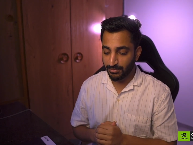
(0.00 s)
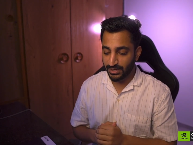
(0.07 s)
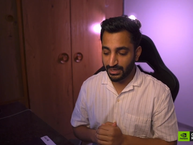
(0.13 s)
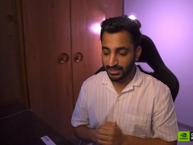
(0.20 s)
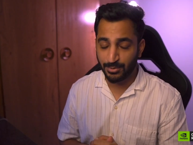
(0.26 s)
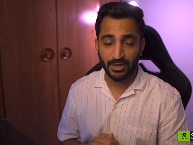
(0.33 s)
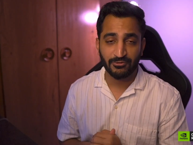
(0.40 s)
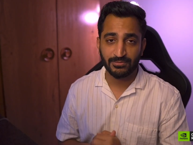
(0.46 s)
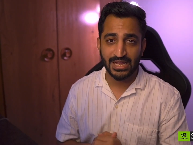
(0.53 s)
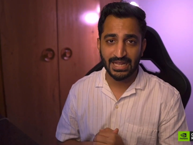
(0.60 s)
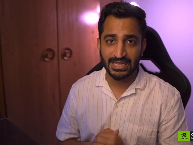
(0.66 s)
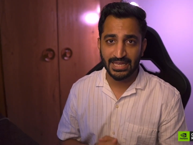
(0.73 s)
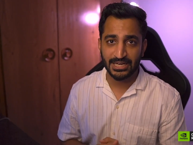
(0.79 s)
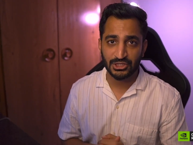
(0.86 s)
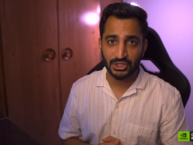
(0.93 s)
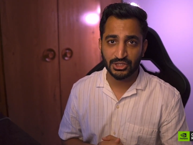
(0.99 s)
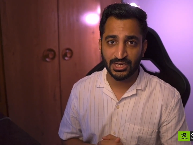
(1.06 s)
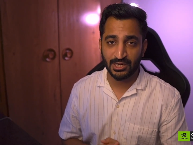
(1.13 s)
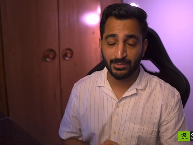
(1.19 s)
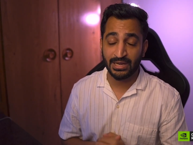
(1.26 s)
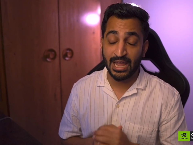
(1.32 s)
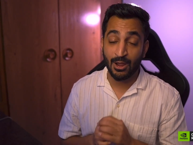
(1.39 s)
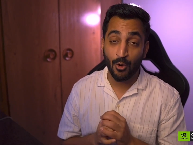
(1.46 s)
But apart from that, ladies and
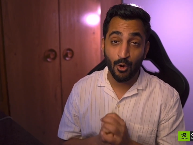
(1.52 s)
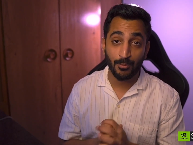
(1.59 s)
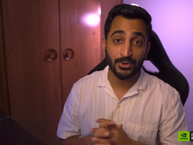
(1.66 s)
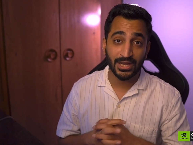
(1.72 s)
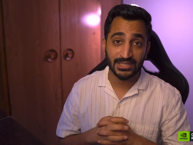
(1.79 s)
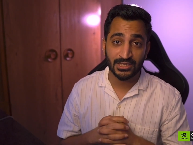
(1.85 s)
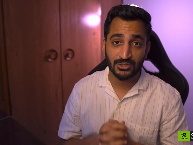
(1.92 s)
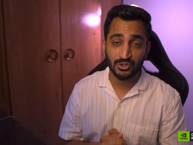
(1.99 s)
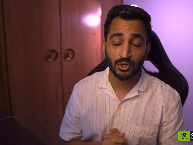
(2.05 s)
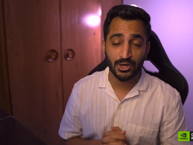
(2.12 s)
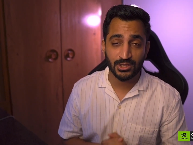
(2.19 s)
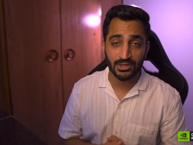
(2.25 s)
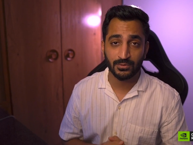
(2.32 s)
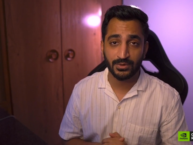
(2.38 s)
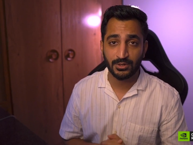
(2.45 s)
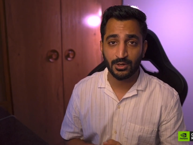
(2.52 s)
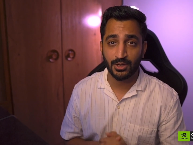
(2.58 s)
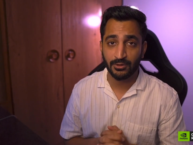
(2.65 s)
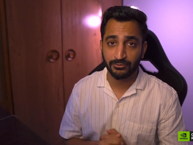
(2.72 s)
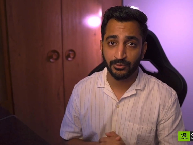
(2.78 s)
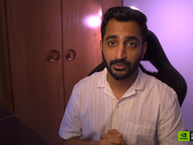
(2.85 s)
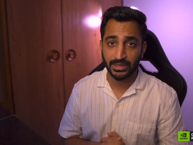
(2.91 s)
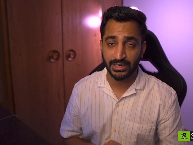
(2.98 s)
gentlemen, I hope you guys enjoyed the video.
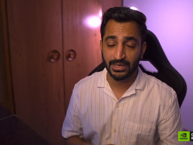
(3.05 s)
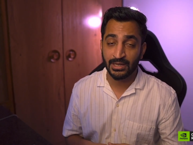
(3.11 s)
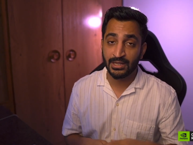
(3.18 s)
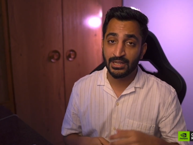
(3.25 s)
If you did,